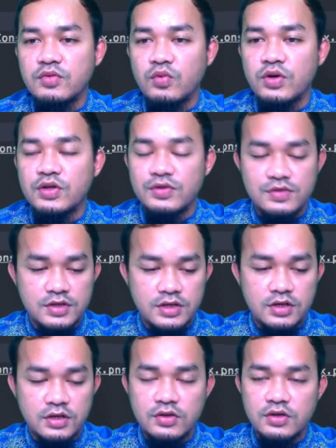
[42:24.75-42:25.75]
We want to
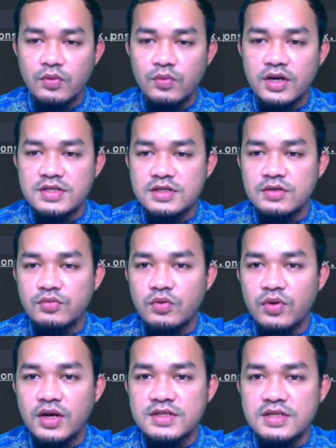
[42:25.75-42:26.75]
see, we
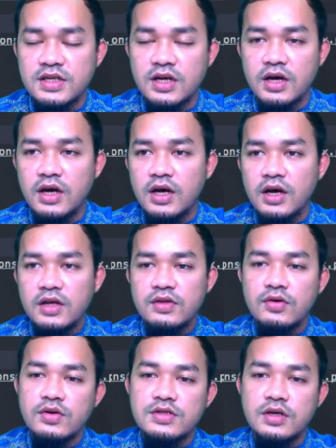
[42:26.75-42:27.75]
want to see the
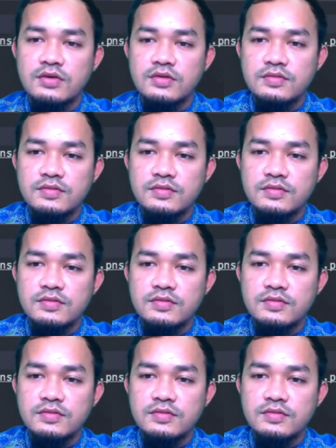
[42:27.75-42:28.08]
result.